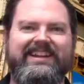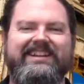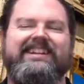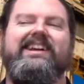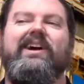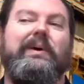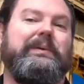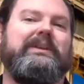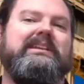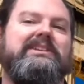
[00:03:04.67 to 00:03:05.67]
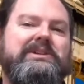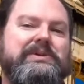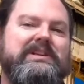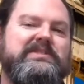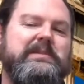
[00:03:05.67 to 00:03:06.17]
Right? only
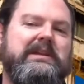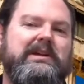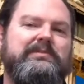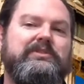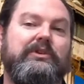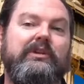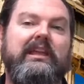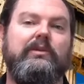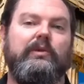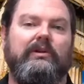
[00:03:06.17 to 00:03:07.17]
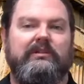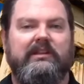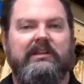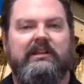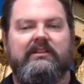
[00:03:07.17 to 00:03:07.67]
Uranus becomes her equal.
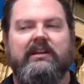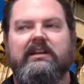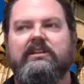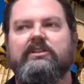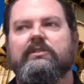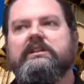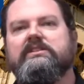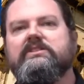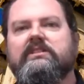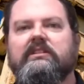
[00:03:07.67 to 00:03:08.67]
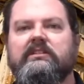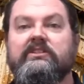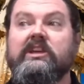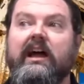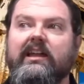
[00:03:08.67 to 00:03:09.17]
Right? Uranus,
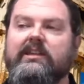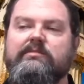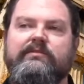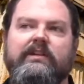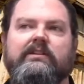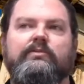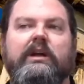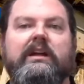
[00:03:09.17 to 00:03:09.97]
Sky can be found